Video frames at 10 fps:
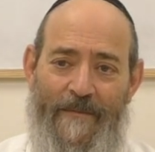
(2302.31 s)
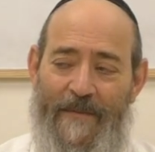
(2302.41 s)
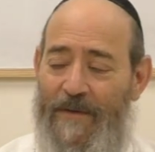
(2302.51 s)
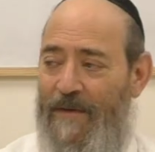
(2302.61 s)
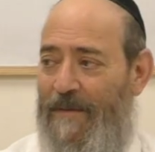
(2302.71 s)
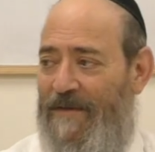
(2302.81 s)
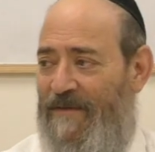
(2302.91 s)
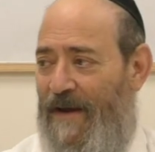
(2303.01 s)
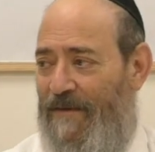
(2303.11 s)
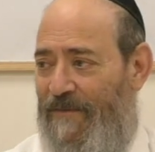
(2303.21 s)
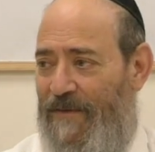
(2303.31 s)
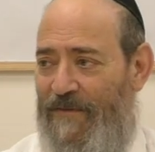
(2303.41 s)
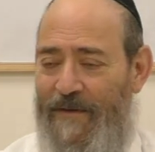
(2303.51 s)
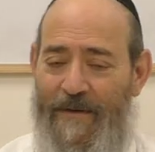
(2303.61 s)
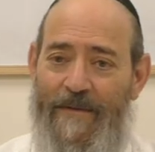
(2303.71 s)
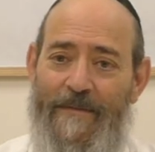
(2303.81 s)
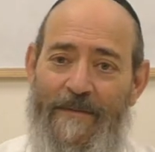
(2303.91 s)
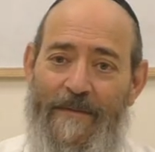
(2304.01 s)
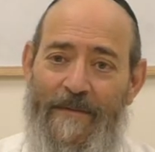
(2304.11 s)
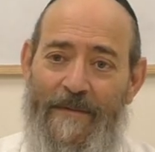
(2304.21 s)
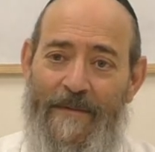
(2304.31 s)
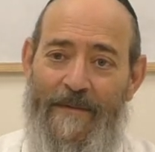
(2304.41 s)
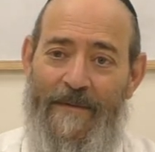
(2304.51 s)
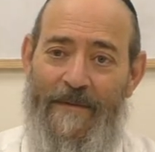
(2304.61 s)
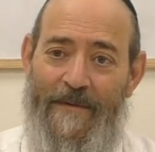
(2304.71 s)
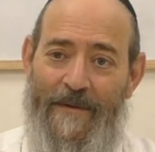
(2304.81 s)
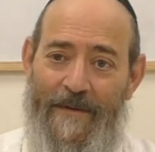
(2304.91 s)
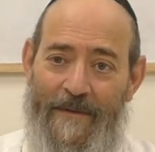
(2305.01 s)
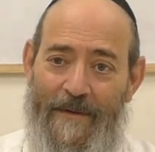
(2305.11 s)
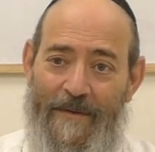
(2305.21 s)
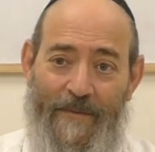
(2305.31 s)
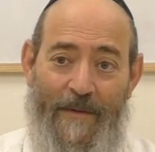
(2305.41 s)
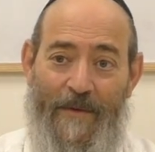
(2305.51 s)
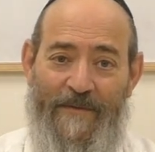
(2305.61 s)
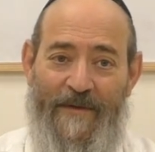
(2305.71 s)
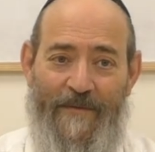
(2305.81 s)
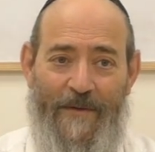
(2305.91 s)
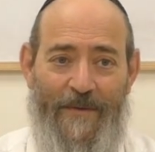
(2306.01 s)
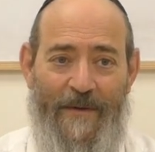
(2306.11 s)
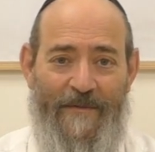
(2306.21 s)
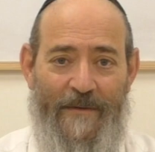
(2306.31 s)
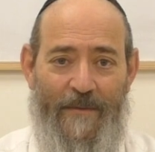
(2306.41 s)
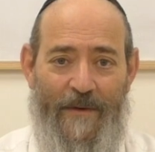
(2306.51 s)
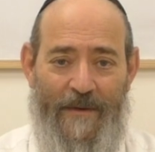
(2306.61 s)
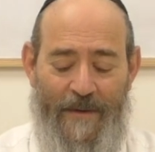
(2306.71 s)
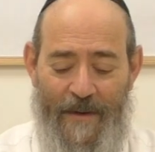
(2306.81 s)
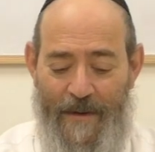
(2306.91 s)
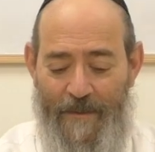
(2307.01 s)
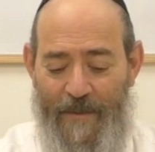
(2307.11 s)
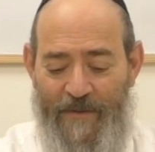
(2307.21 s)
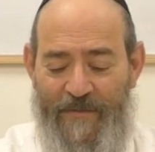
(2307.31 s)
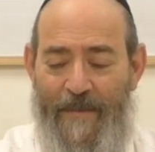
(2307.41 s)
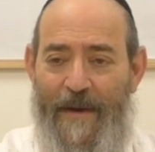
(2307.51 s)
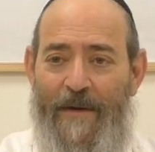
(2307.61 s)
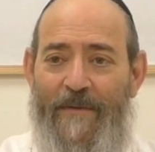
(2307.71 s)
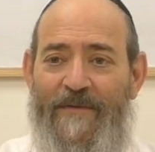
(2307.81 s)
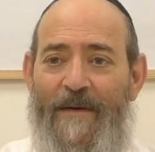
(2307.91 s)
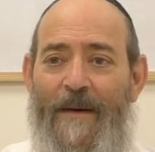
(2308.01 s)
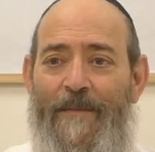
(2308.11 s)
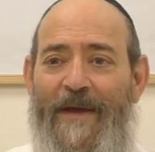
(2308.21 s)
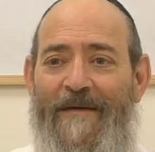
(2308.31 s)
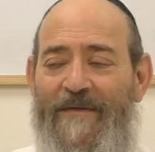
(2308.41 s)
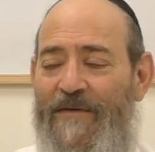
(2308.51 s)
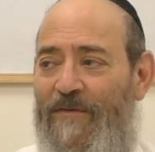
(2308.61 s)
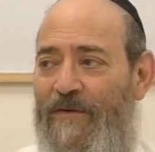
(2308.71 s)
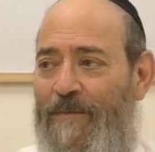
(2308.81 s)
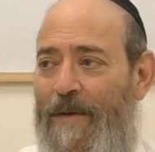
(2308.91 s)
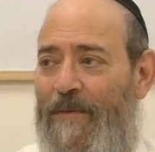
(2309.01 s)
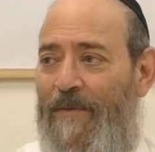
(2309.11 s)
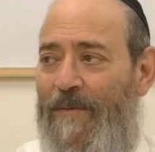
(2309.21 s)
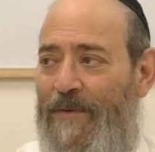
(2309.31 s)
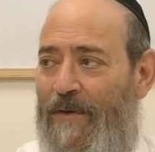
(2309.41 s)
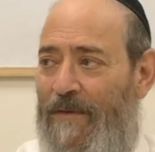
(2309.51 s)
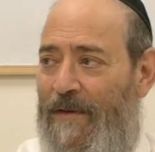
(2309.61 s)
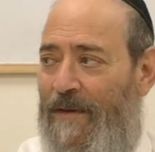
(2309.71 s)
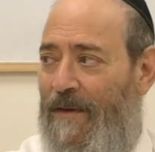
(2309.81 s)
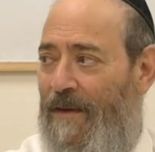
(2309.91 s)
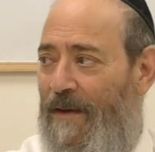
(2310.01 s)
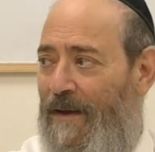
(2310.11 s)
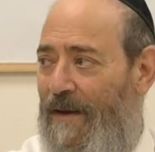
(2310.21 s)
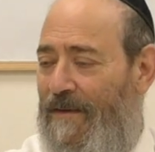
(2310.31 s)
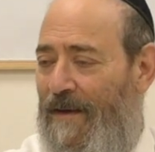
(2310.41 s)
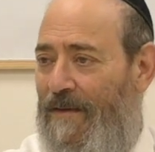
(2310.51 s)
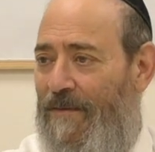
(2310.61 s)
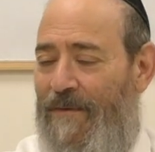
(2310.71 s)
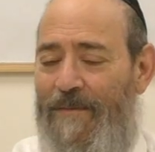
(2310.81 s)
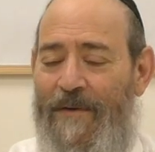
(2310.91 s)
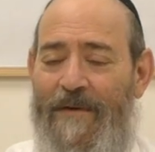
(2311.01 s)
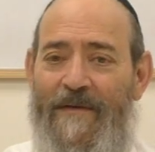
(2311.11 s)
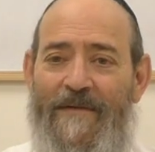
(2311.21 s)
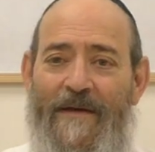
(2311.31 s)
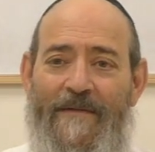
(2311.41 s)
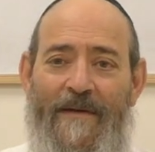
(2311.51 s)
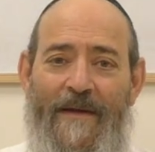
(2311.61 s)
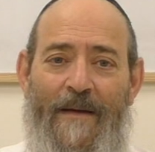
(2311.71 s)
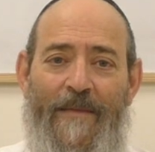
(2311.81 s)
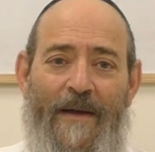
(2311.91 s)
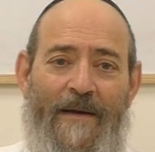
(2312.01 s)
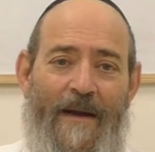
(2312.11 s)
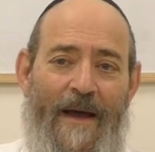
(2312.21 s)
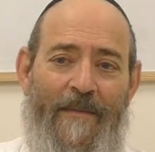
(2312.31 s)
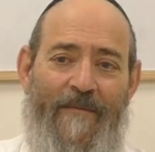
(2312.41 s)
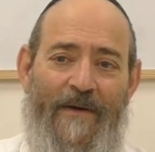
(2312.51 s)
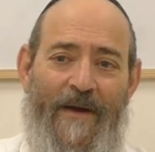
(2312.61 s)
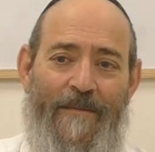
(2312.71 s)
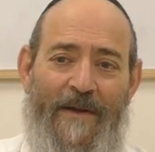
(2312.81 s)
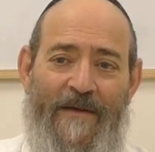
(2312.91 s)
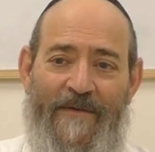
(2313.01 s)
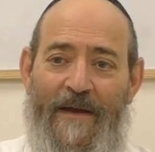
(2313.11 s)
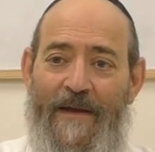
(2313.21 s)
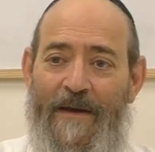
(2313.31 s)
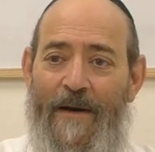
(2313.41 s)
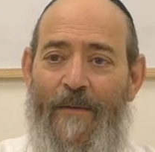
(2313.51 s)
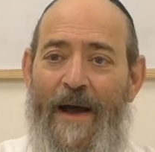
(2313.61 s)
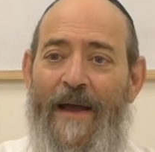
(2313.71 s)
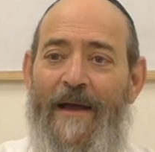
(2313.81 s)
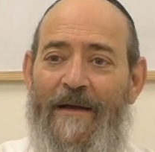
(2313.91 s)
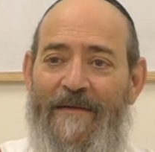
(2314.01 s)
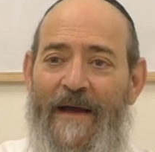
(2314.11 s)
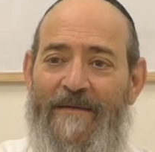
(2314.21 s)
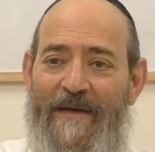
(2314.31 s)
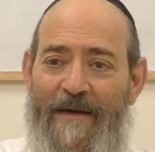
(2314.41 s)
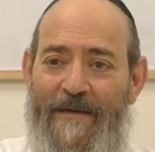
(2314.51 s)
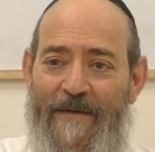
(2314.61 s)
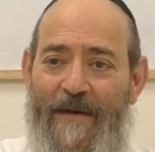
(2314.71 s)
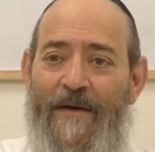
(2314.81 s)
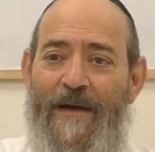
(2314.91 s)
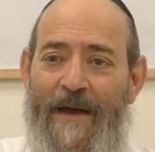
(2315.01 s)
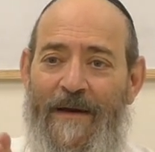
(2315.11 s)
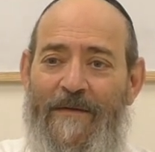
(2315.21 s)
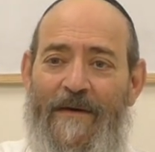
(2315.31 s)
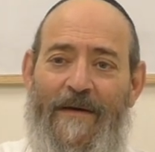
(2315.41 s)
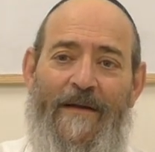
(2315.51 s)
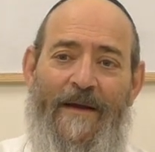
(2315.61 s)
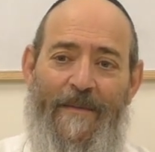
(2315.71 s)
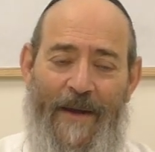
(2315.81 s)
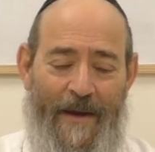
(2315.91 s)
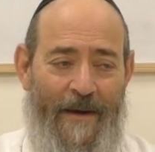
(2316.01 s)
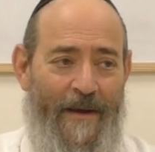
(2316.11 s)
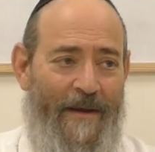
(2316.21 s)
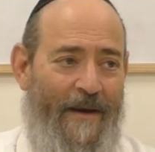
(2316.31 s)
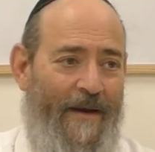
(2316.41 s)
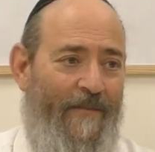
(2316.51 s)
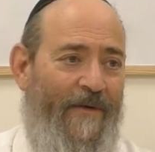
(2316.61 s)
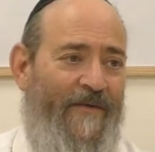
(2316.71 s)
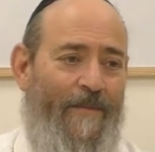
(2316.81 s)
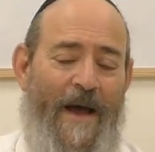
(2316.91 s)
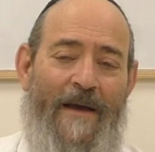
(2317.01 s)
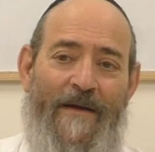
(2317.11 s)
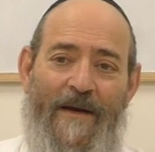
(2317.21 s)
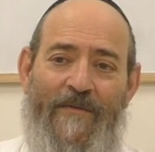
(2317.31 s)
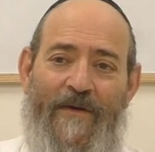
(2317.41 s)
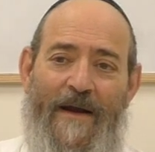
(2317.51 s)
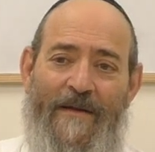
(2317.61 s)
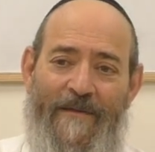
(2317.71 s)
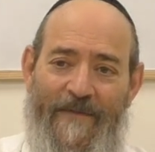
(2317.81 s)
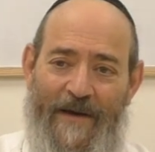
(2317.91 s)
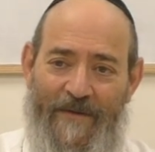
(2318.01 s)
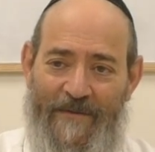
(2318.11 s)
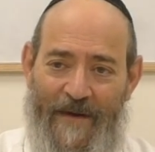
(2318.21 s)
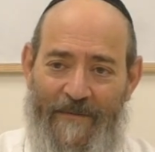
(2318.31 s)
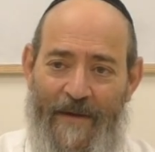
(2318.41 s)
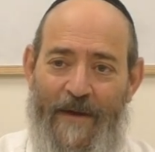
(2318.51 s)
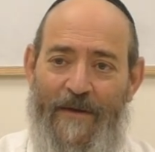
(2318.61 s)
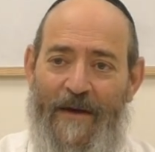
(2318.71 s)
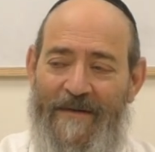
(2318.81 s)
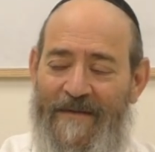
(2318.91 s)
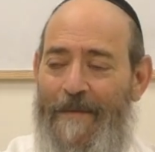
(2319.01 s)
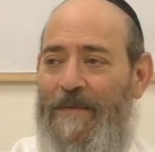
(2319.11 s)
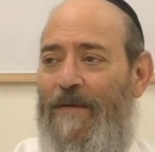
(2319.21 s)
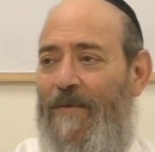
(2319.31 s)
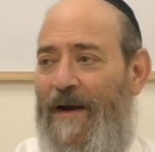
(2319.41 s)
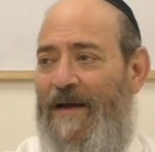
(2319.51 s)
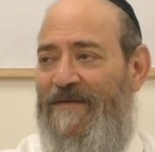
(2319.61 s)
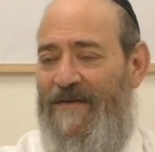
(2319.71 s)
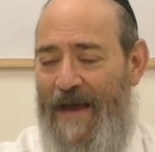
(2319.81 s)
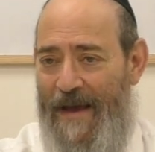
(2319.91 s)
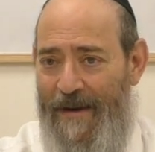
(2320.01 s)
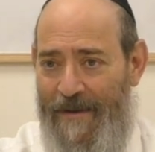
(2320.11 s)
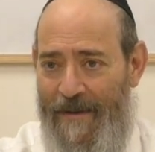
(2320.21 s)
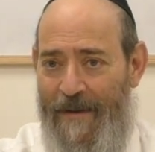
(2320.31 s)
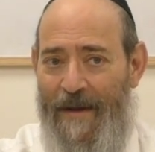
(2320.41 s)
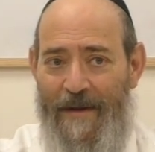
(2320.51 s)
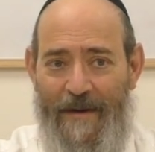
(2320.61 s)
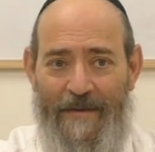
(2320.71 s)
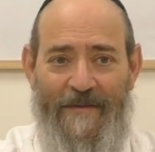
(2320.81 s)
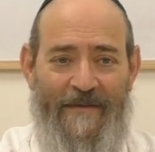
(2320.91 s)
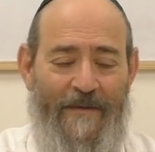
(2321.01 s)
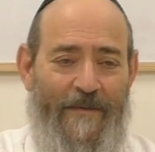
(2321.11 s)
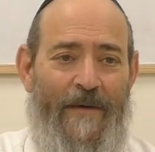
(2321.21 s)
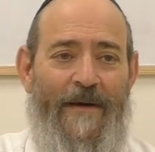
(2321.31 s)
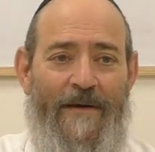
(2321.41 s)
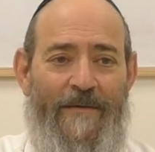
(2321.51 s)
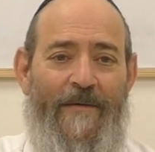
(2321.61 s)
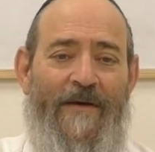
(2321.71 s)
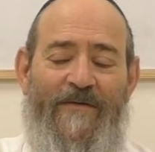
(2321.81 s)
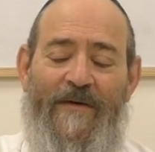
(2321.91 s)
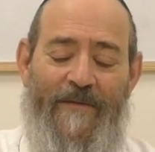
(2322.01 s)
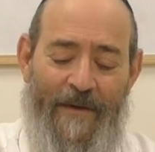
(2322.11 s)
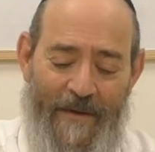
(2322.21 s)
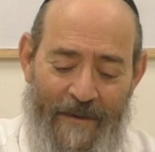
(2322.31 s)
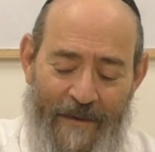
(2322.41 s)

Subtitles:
They're talking about science fiction here. One of the most difficult things in the world. Moshe Rabbeinu gives the Jewish people rebuke, and at the end of the rebuke, he says to them, now I'm giving you a blessing. You know why? Because I said it to you, and you took it like a man. You didn't respond. You didn't try to defend yourself. You accepted what I said, and you listened to it. You're doing tshuva.